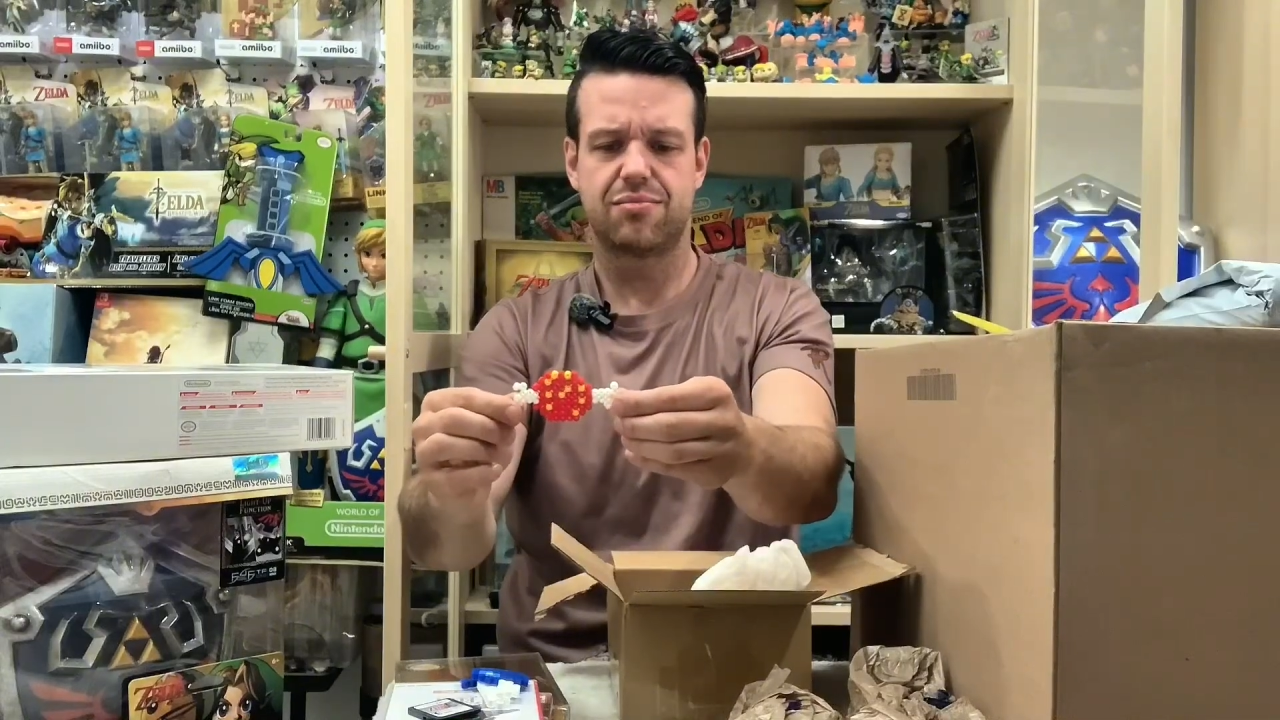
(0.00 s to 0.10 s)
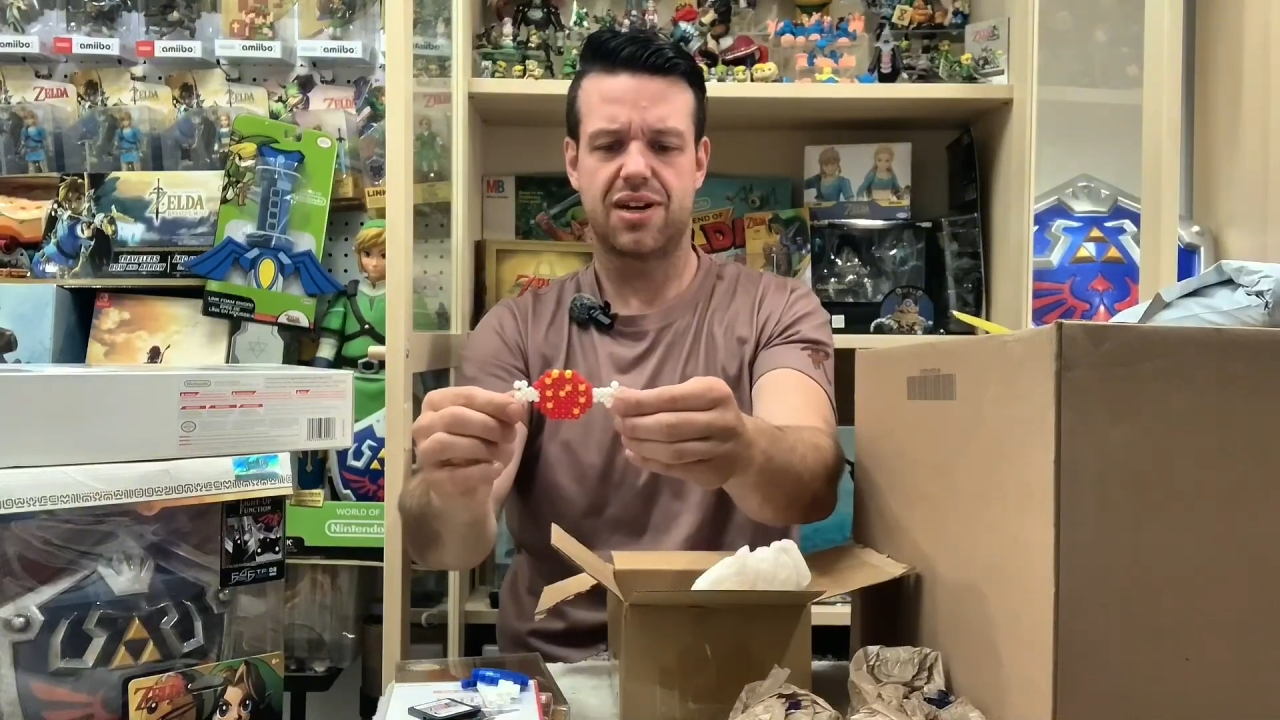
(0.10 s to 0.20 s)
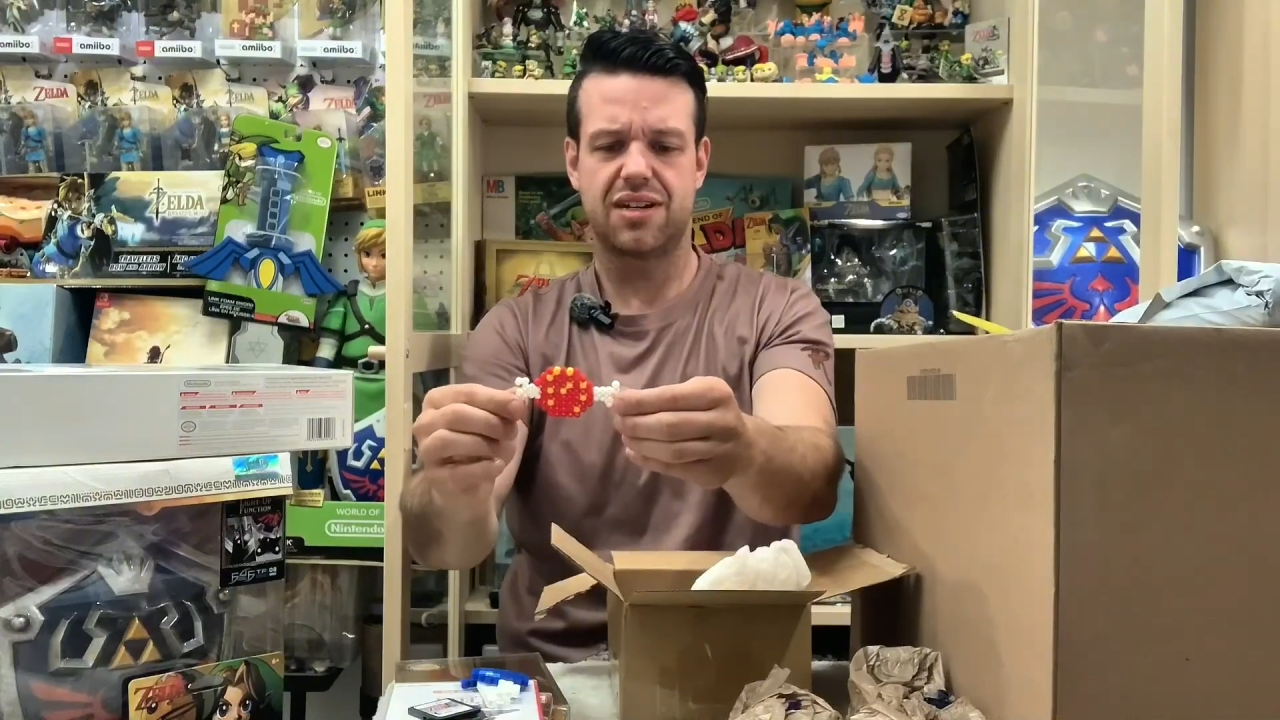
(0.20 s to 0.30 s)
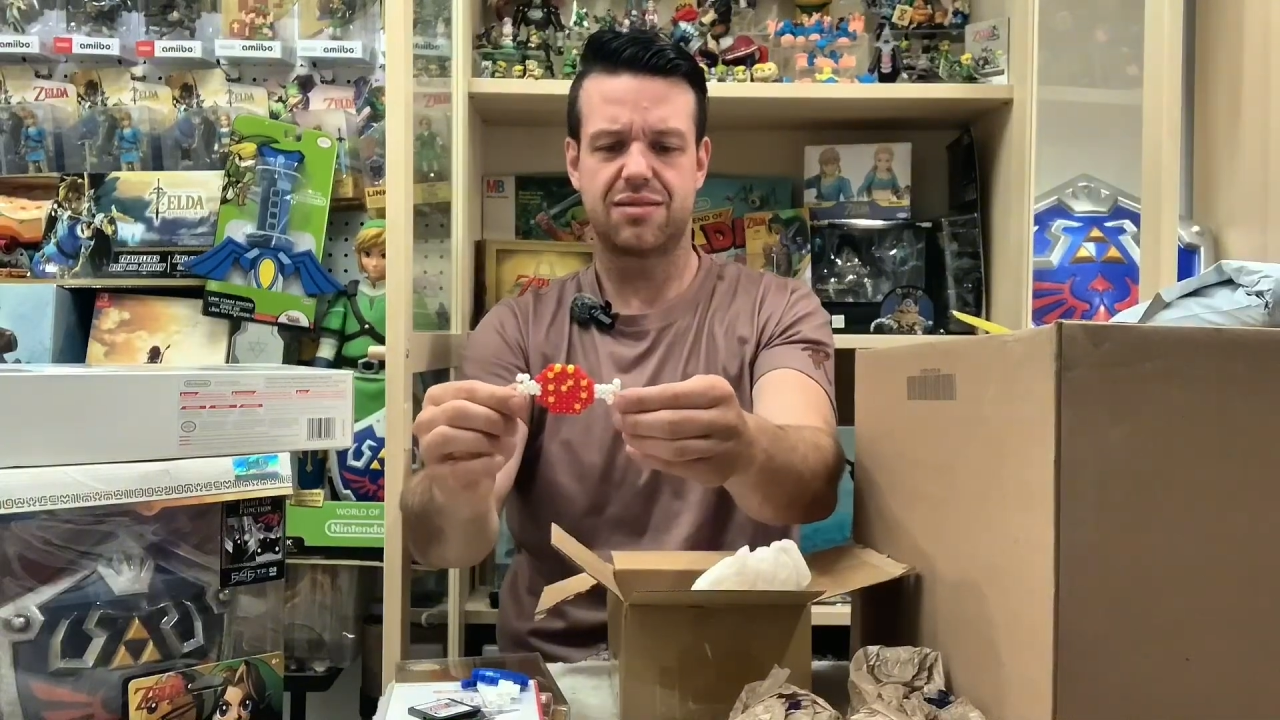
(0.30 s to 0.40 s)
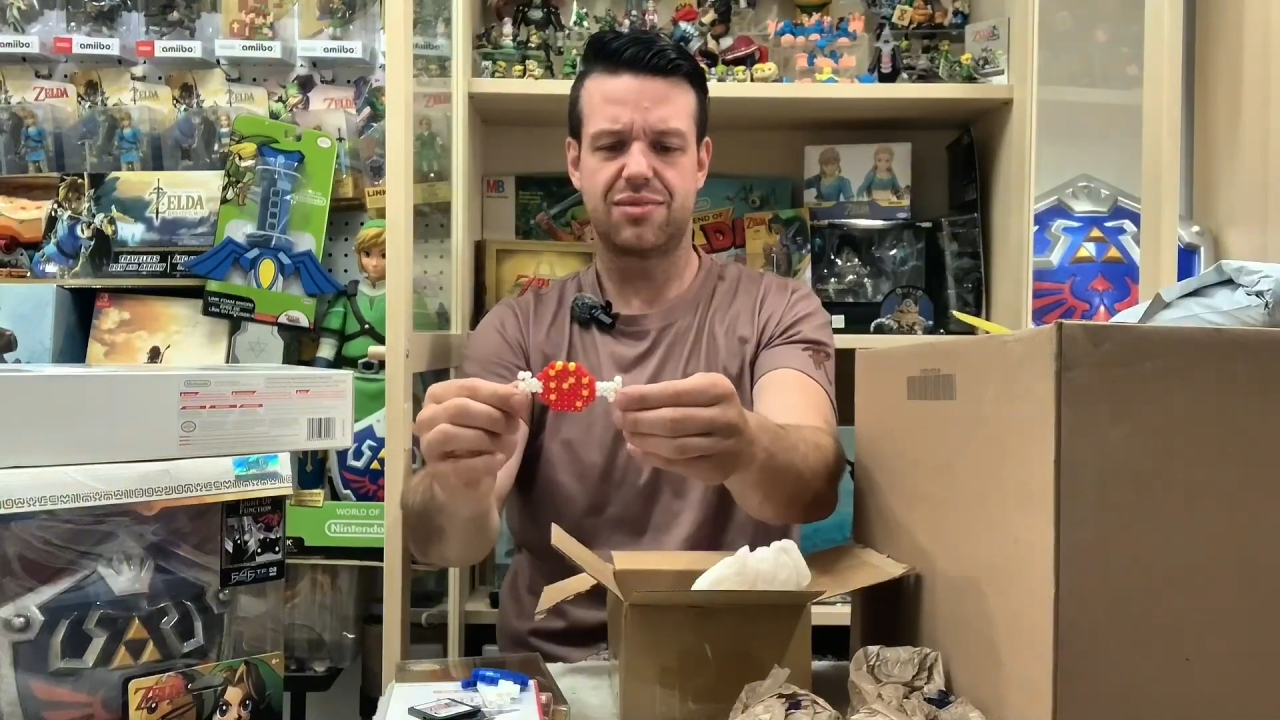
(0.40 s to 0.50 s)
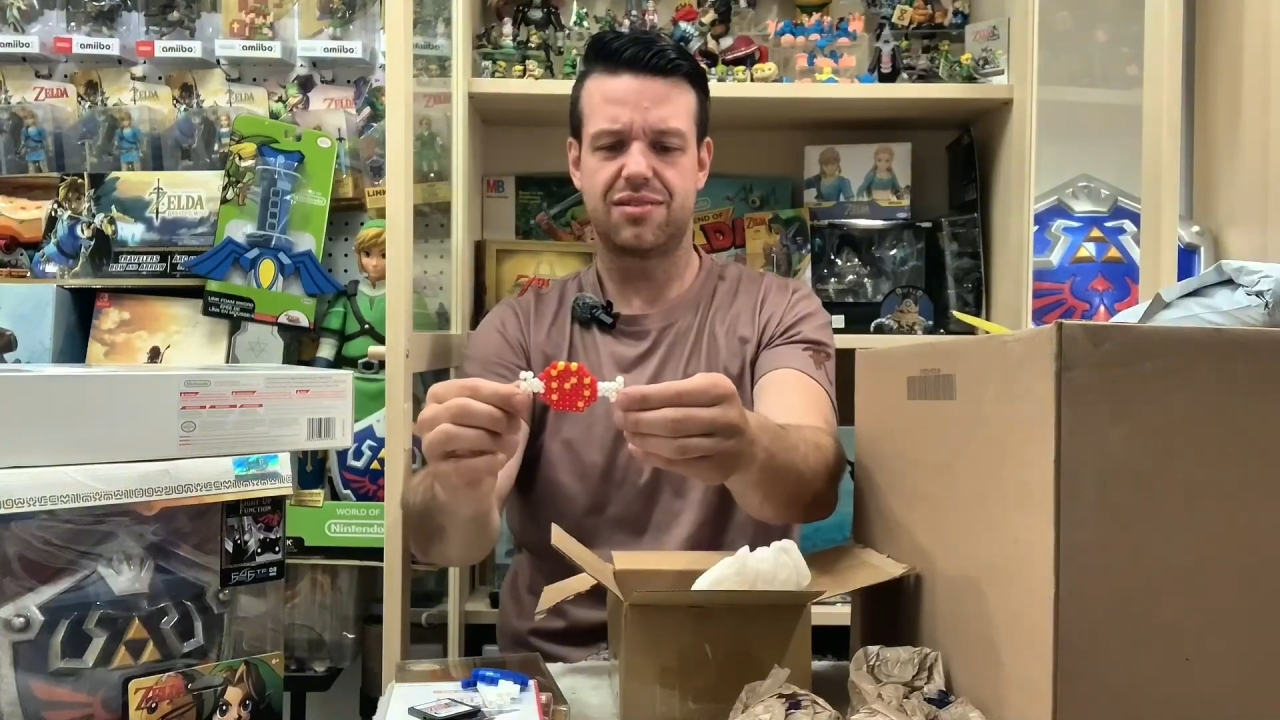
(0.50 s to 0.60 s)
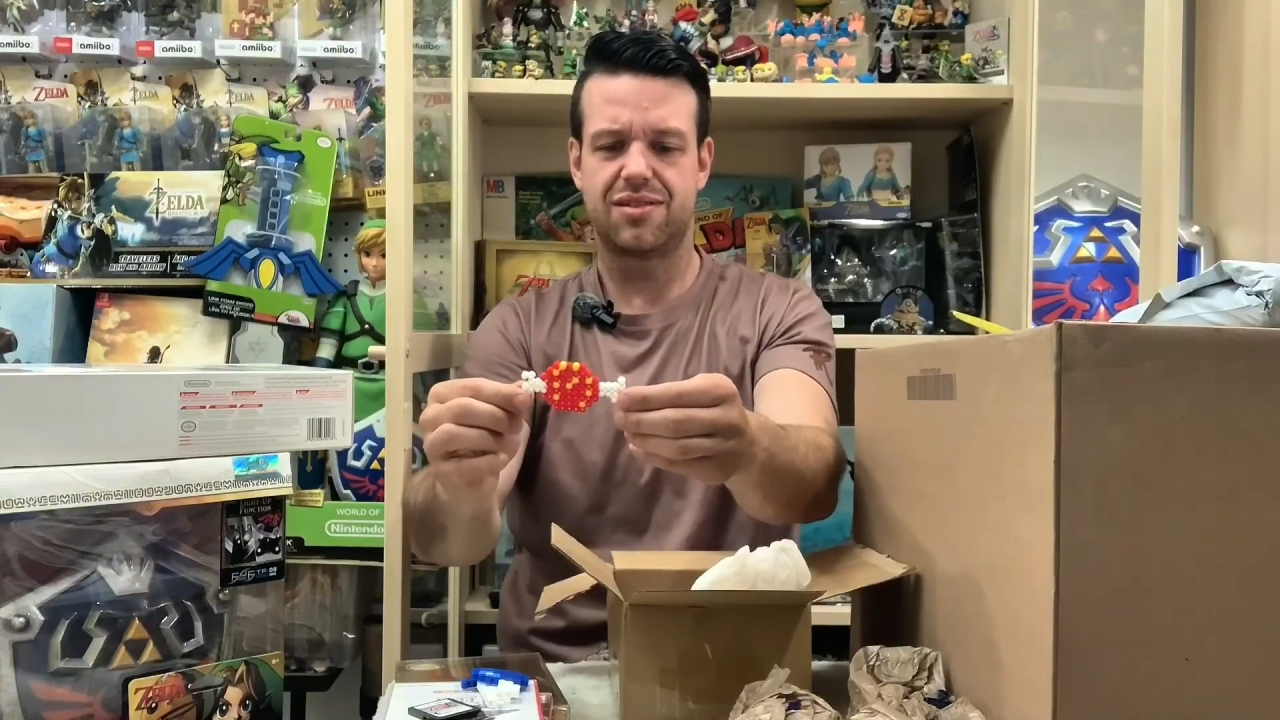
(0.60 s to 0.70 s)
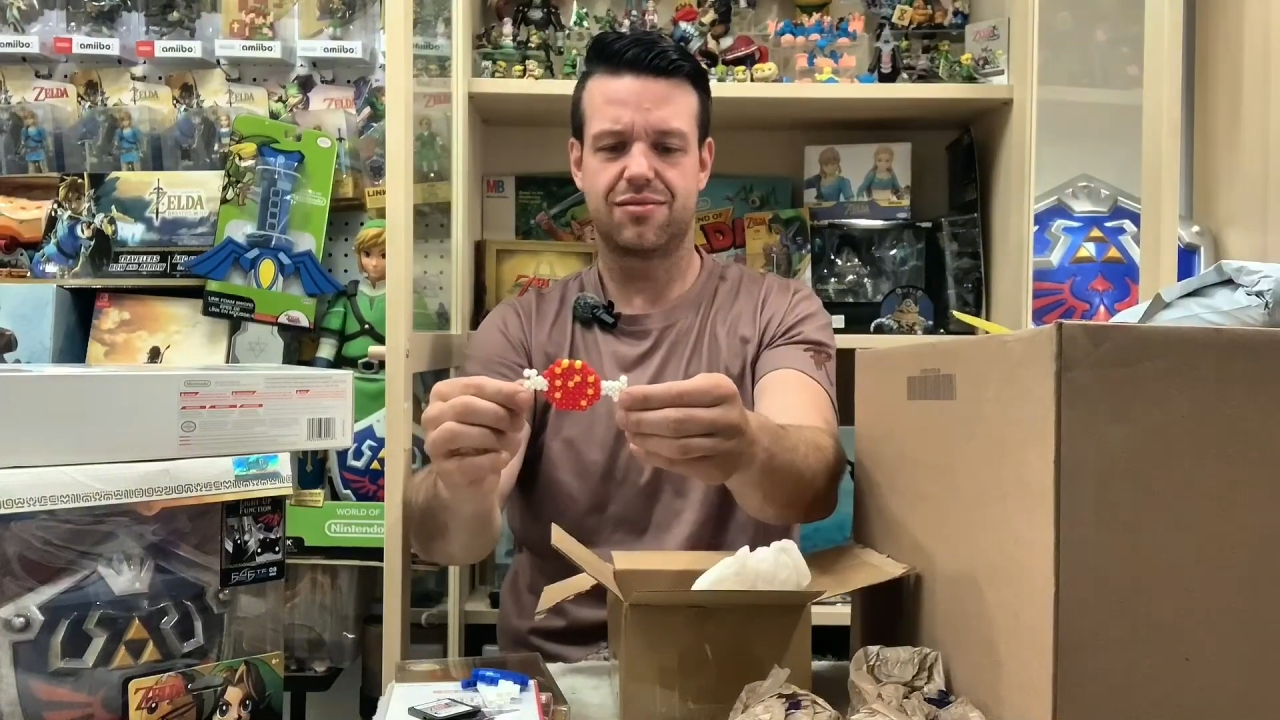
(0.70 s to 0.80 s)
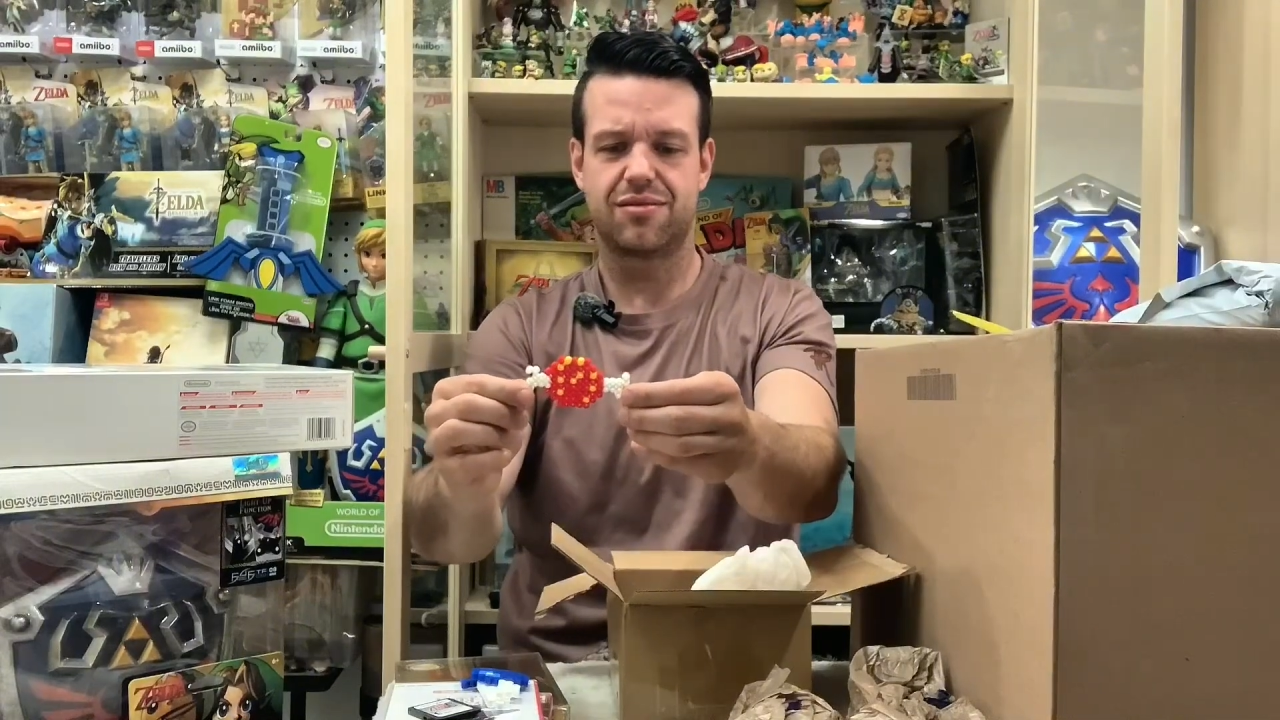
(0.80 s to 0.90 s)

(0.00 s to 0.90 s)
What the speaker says: Possibly? No,